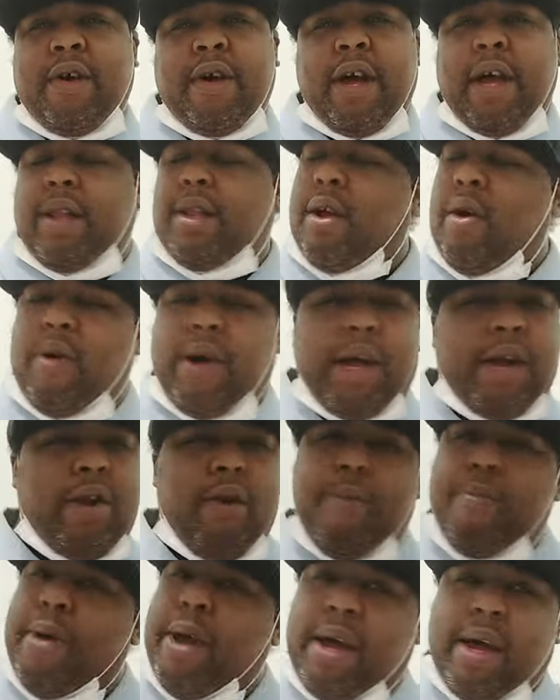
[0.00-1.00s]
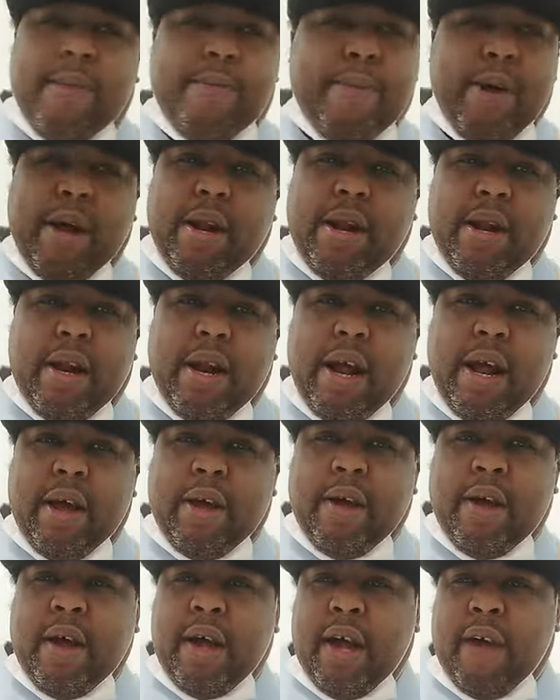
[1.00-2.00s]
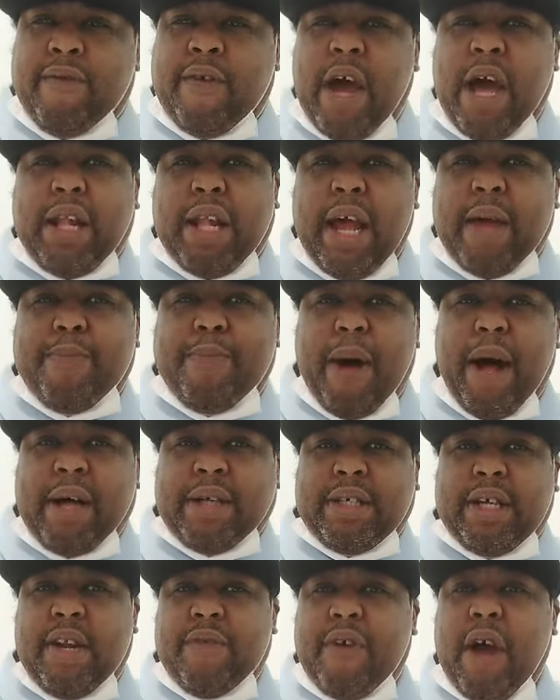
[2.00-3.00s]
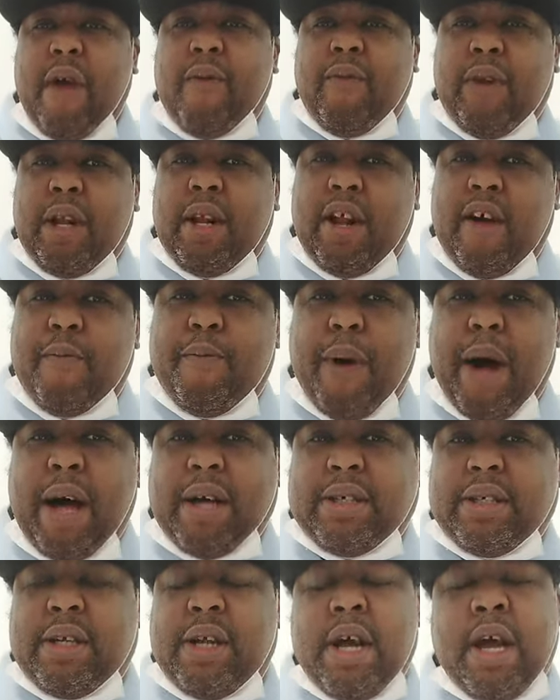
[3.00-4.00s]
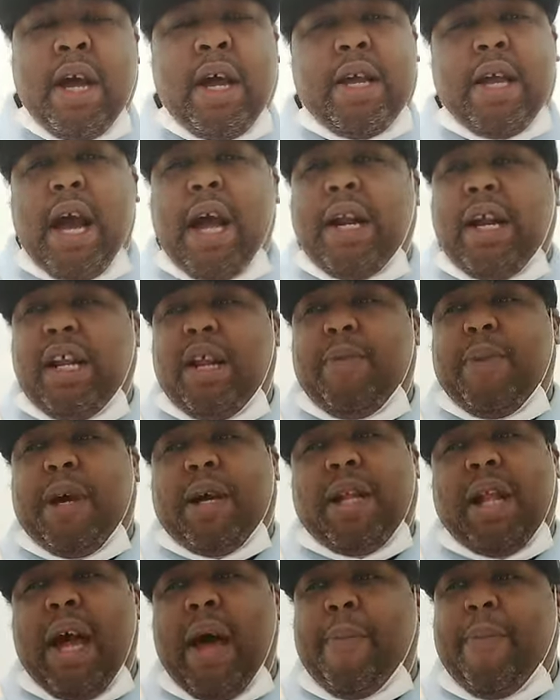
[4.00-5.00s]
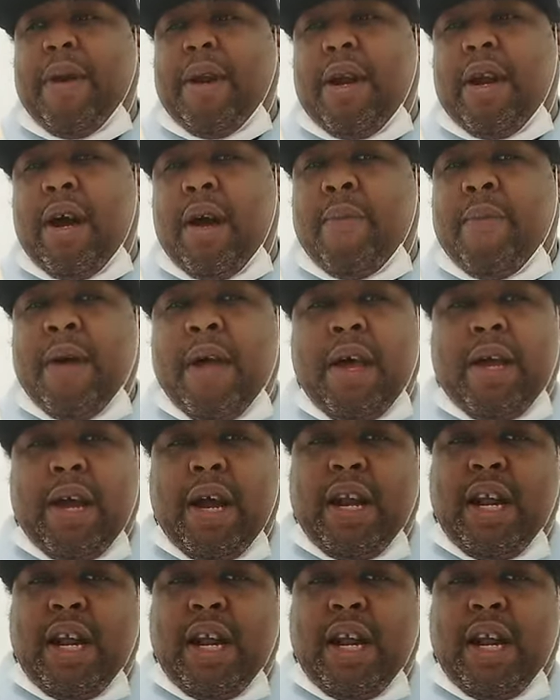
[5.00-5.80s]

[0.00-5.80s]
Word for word: It don't get no bigger and better than that. If y'all like boxing, if y'all really love boxing, y'all need to be clapping it up.